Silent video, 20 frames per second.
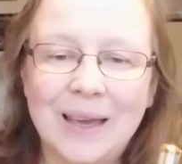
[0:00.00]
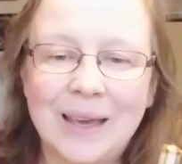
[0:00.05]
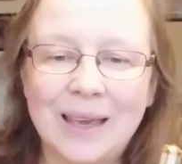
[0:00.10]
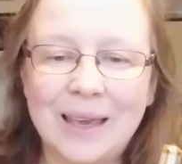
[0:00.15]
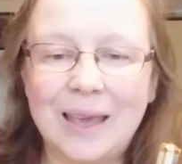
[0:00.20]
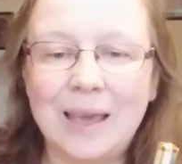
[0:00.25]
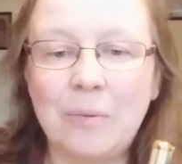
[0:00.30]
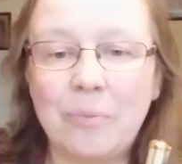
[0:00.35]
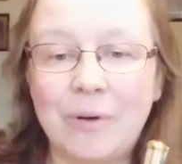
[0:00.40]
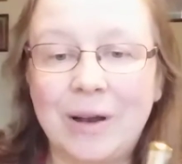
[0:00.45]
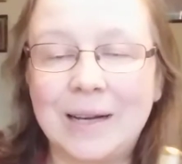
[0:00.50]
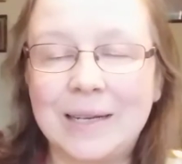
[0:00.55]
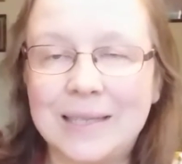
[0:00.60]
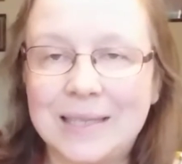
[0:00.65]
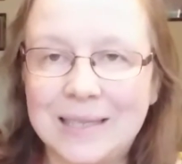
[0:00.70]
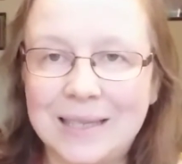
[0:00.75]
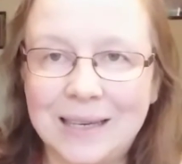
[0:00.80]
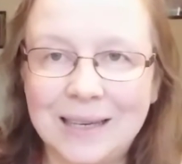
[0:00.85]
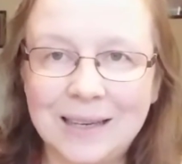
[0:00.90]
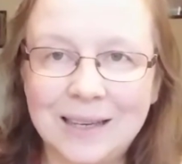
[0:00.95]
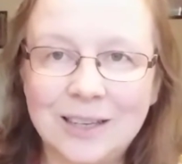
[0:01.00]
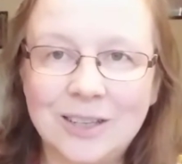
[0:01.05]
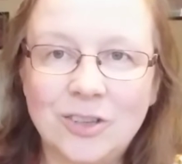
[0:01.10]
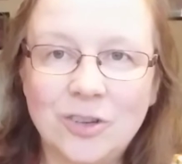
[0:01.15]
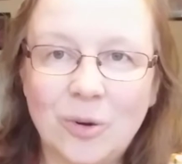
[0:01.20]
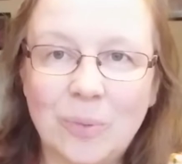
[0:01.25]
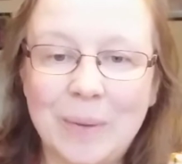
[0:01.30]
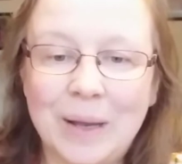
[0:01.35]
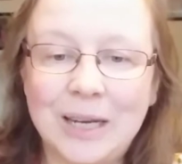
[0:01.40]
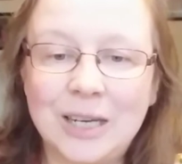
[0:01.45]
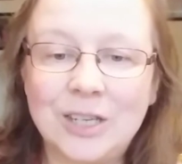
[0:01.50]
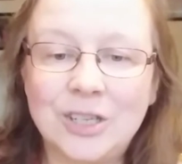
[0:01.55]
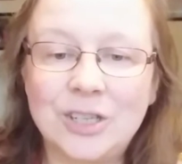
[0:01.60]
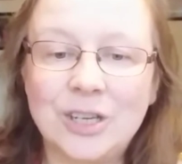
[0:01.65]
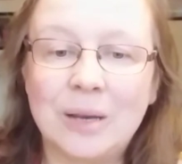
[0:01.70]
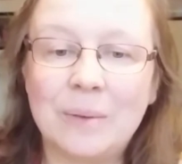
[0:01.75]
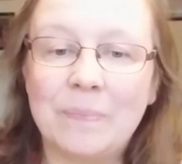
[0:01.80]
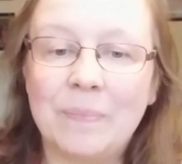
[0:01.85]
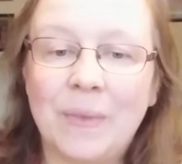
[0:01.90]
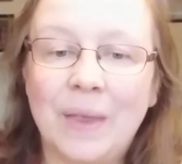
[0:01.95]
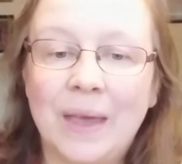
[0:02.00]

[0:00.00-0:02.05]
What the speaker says: Keep practicing and you'll manage it.